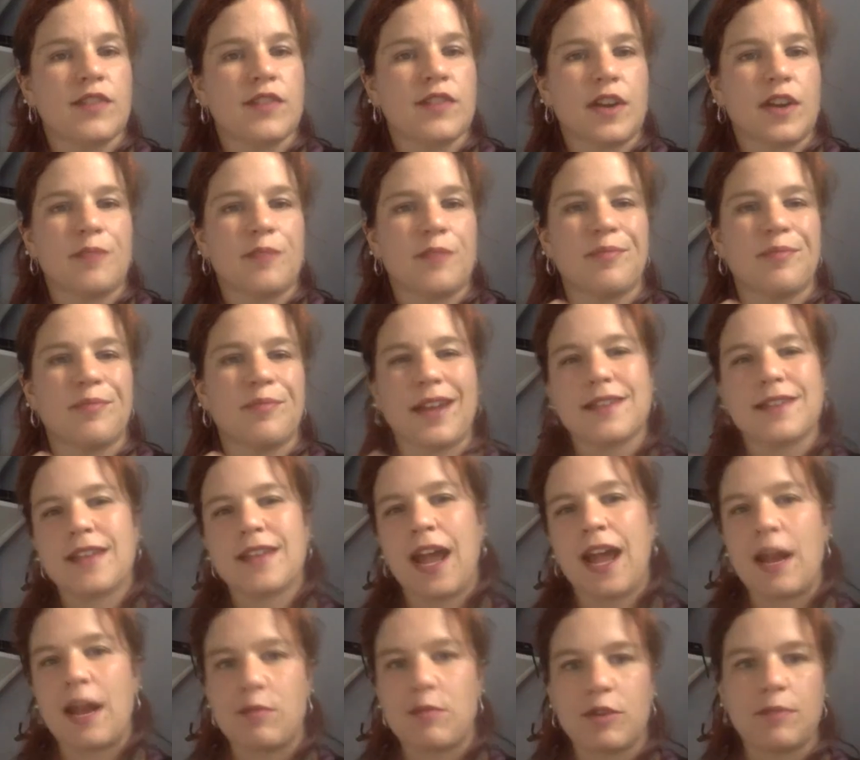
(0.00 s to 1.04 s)
a, I guess,
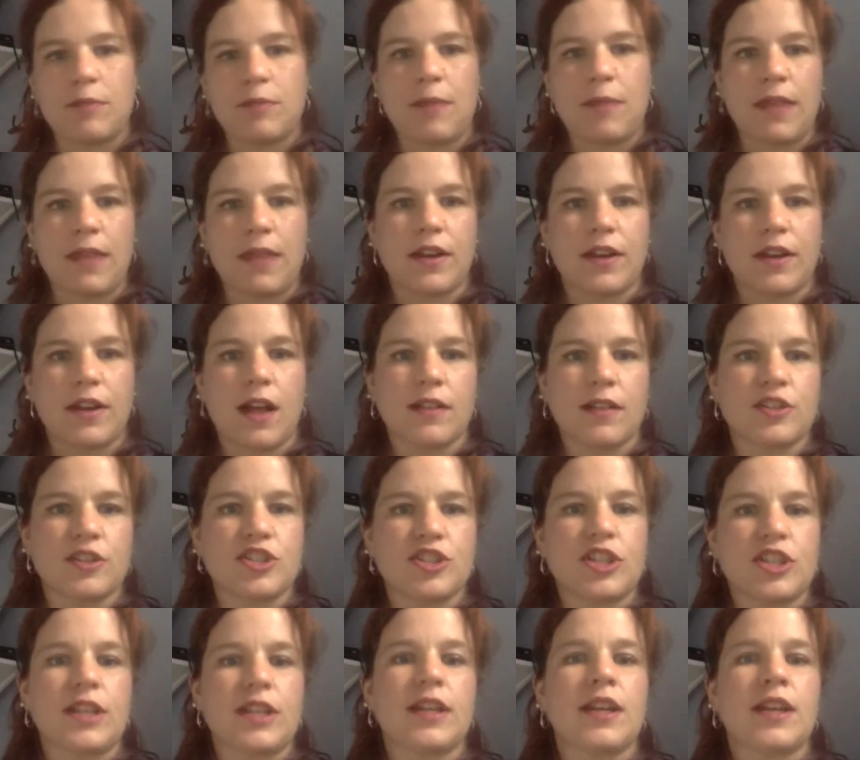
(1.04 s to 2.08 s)
hybrid
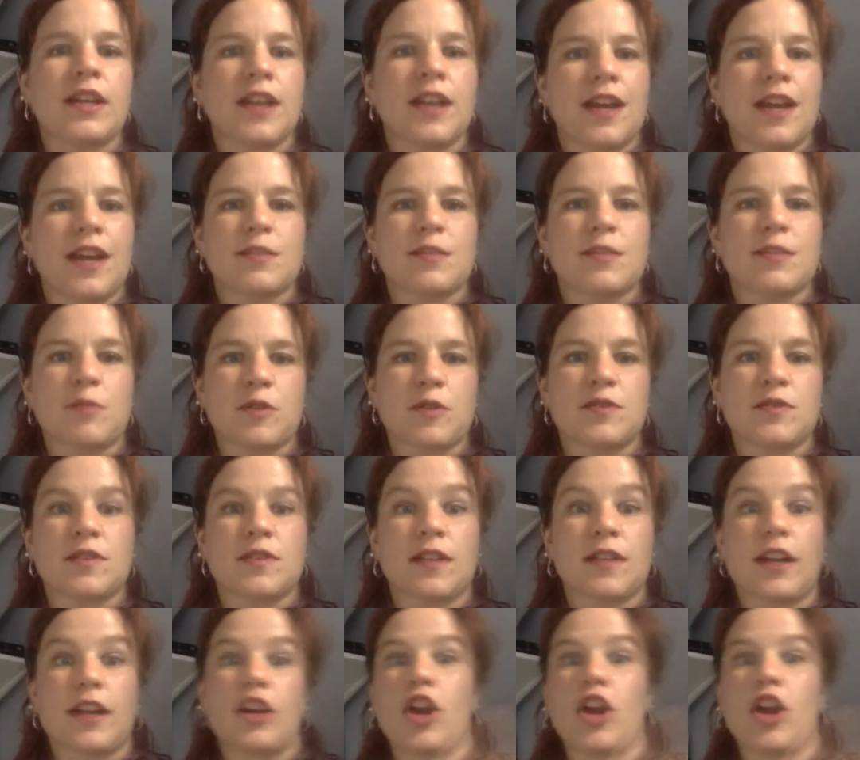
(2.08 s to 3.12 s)
methodology, as opposed
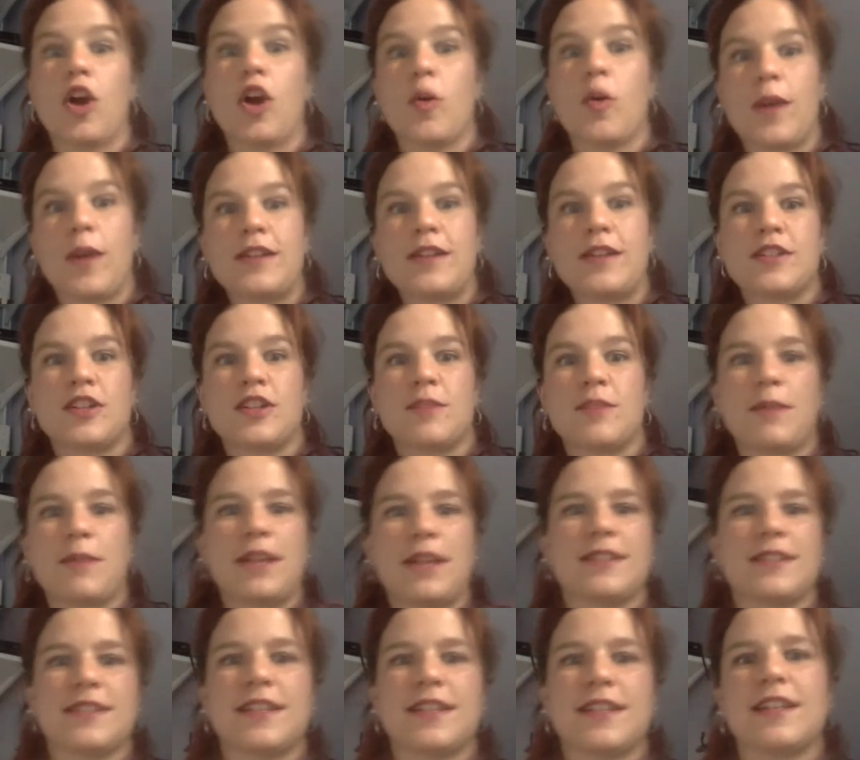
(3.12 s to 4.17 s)
to like no Western
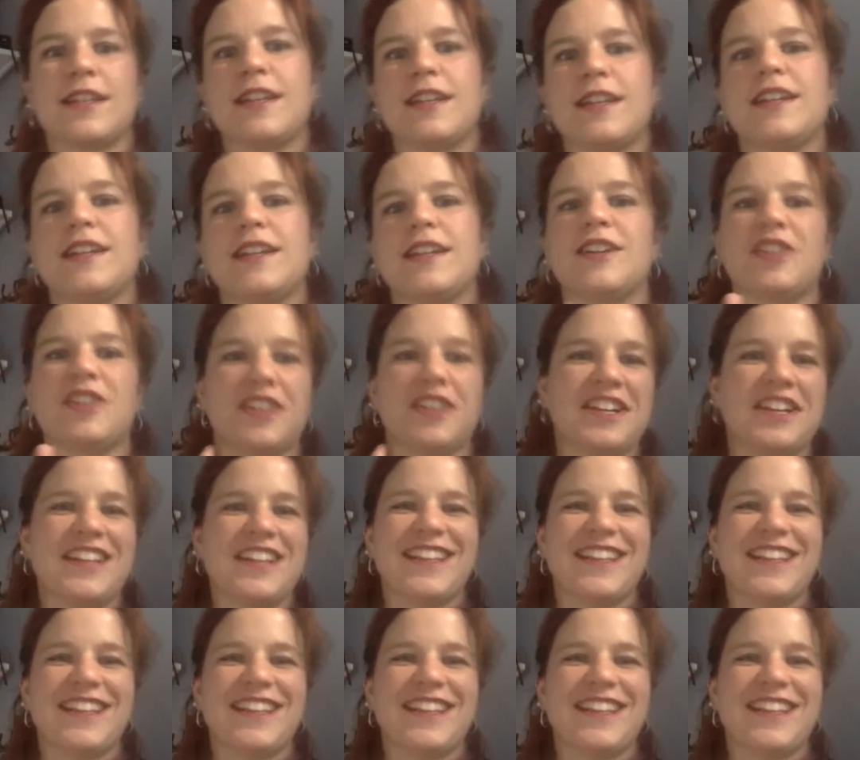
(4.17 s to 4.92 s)
medicine or anything.